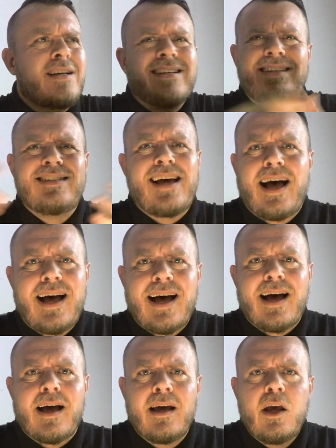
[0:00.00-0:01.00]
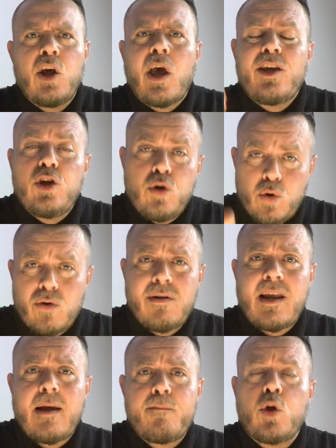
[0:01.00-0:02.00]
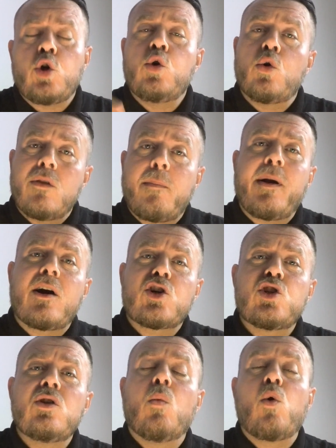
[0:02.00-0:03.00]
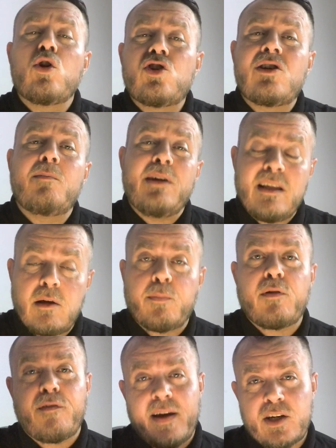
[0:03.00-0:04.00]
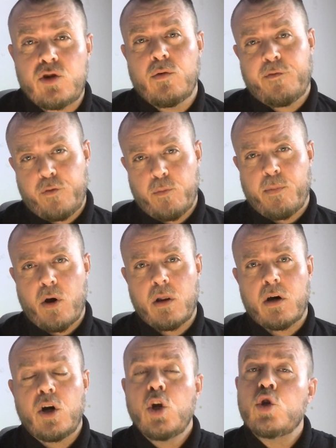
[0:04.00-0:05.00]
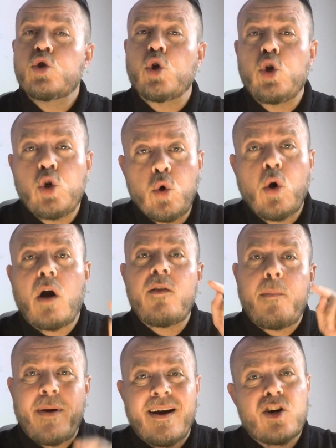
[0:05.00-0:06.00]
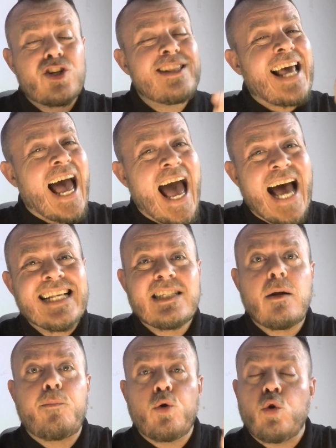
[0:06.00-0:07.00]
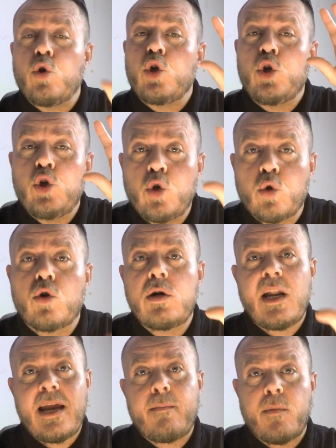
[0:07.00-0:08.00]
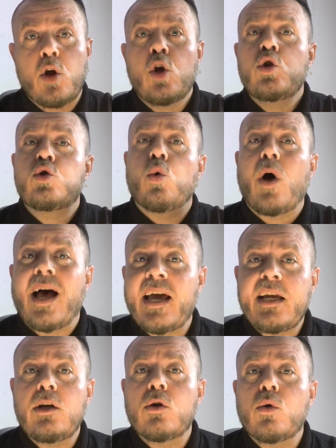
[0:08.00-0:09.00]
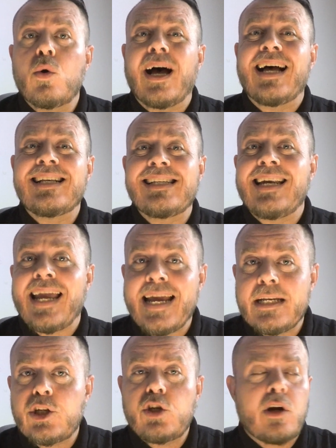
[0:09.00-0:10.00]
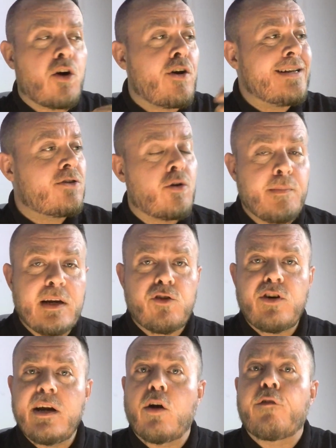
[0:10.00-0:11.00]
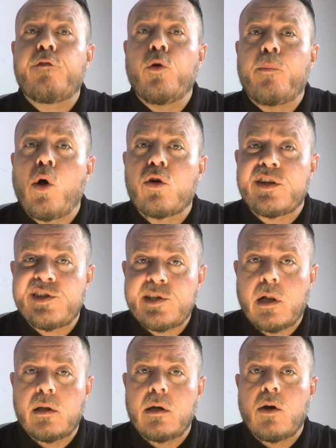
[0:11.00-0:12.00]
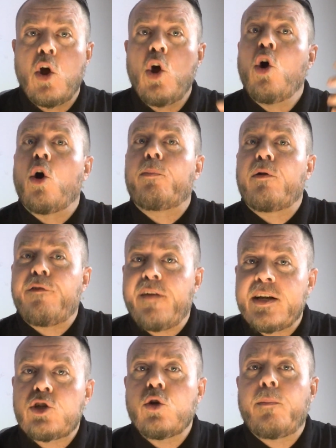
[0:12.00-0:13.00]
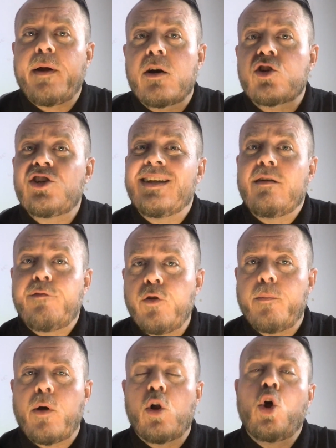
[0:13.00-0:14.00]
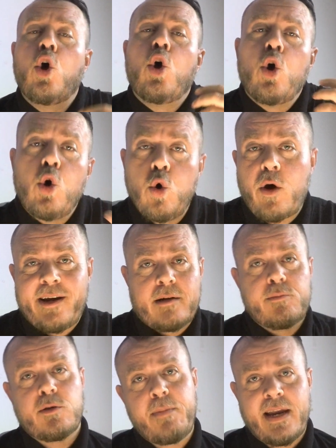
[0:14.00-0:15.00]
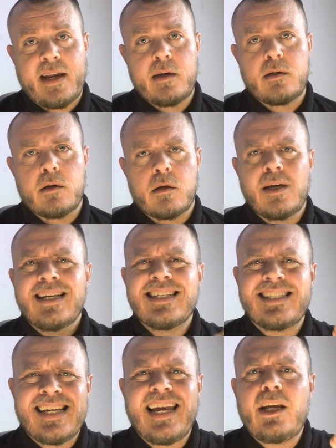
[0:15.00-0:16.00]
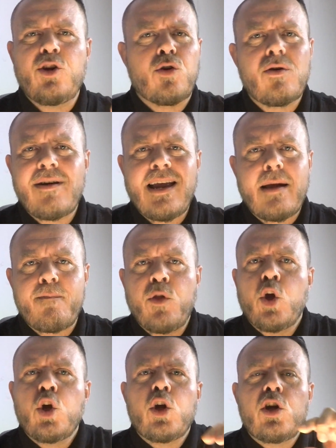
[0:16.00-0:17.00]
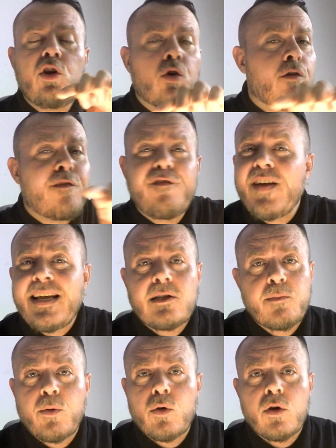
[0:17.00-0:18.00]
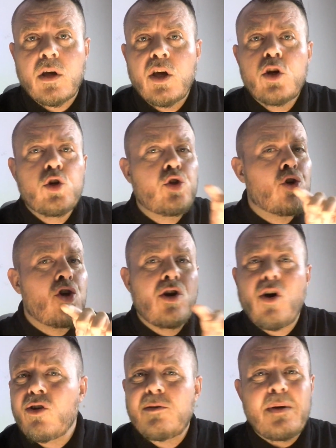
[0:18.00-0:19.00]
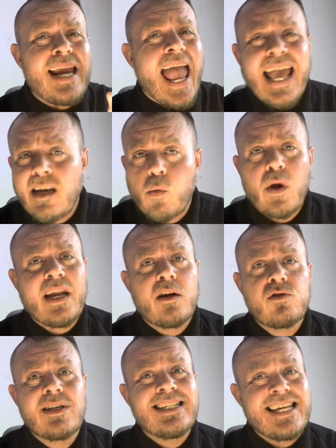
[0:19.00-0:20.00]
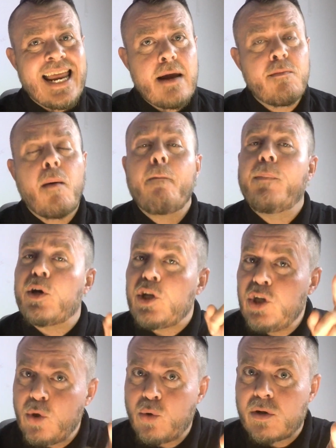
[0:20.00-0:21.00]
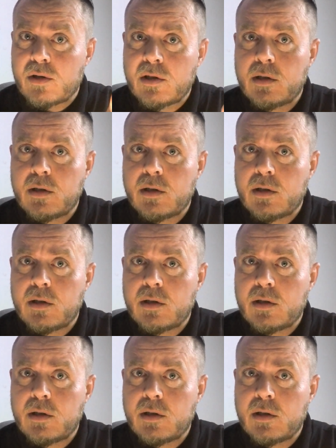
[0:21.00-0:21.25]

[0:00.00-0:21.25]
Zaha. Your name. You're the person that wants to be the professional footballer, so you are the person that has to put your name. So I know as an agent or intermediary or football consultant, professional person in football, who I am speaking to. Say your name. Your Facebook should not be anyone else's name but yours.